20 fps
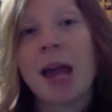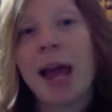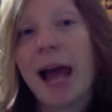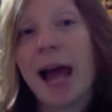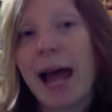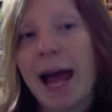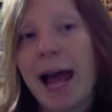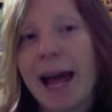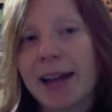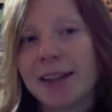
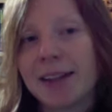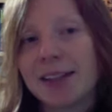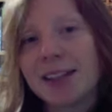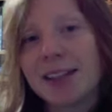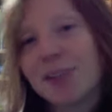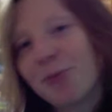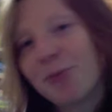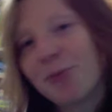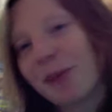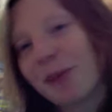and
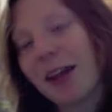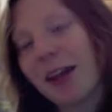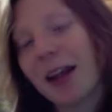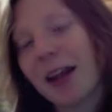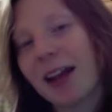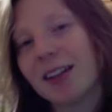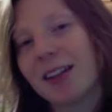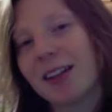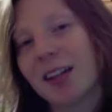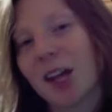give me an
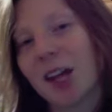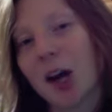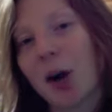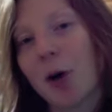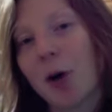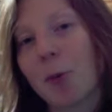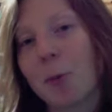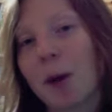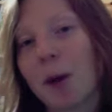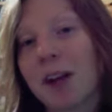idea
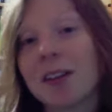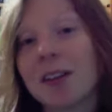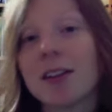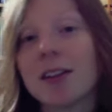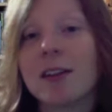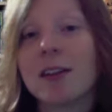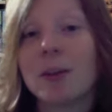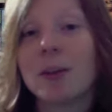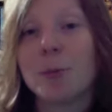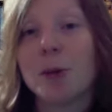on what
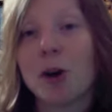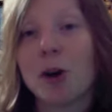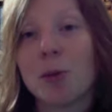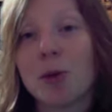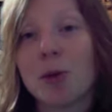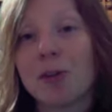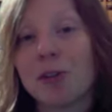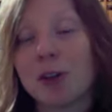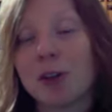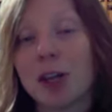the
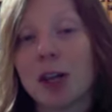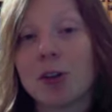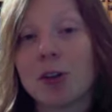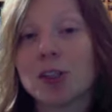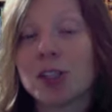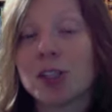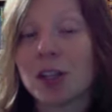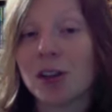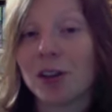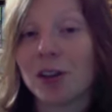promo video
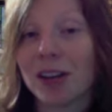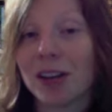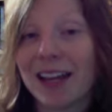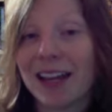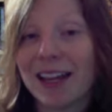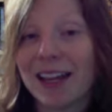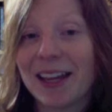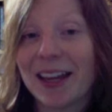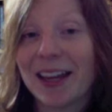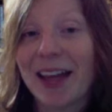should look
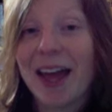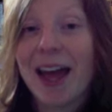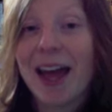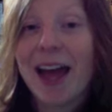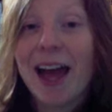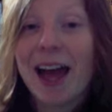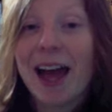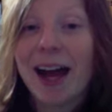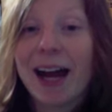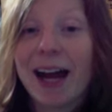like.
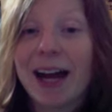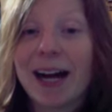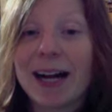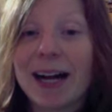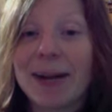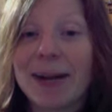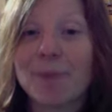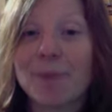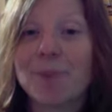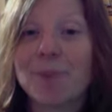
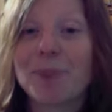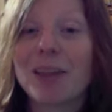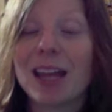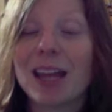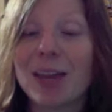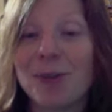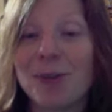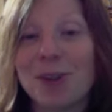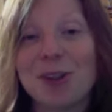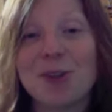
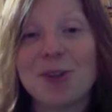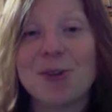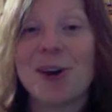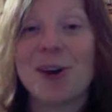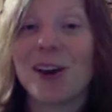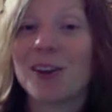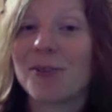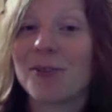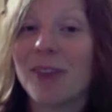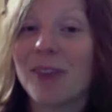If you do
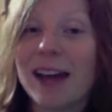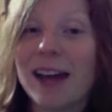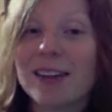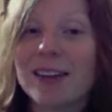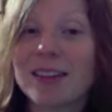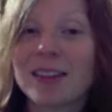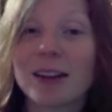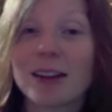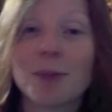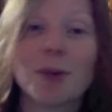all of
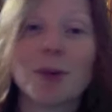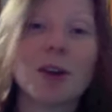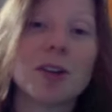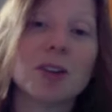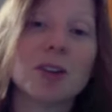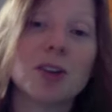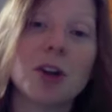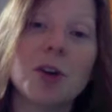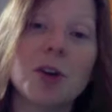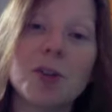that, I'm going
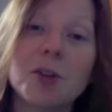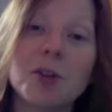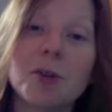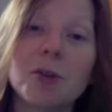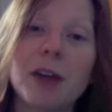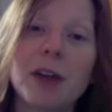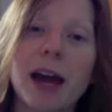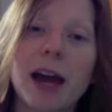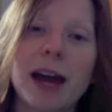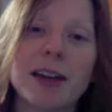to go through
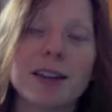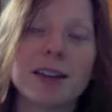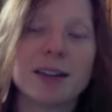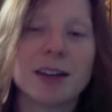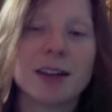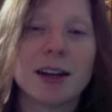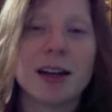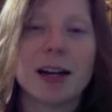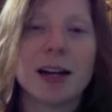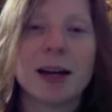that
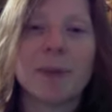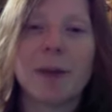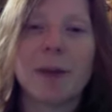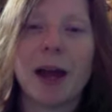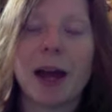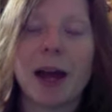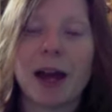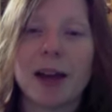and